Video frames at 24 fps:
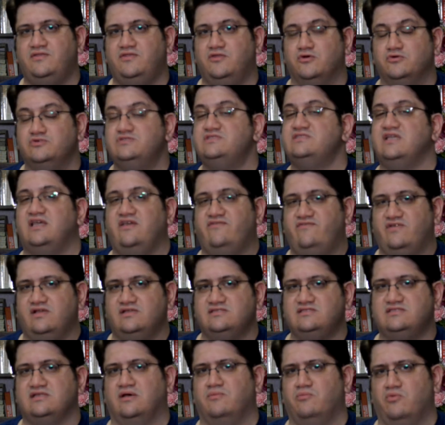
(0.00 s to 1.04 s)
those savings
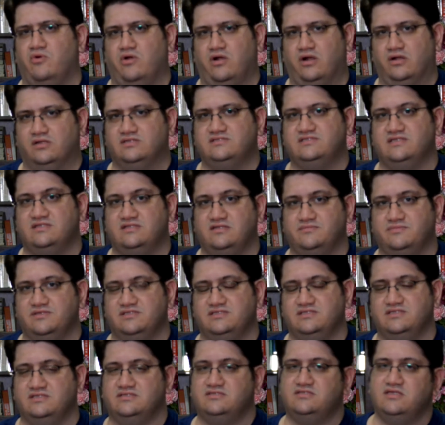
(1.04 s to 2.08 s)
somewhere else in the
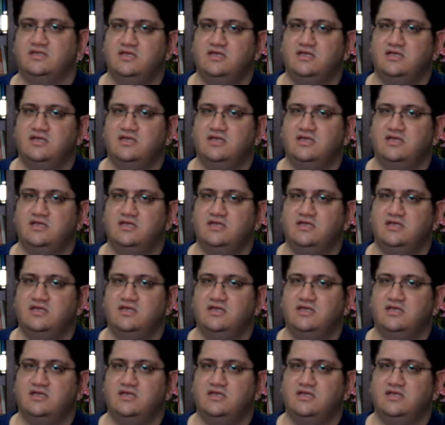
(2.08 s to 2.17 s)
business.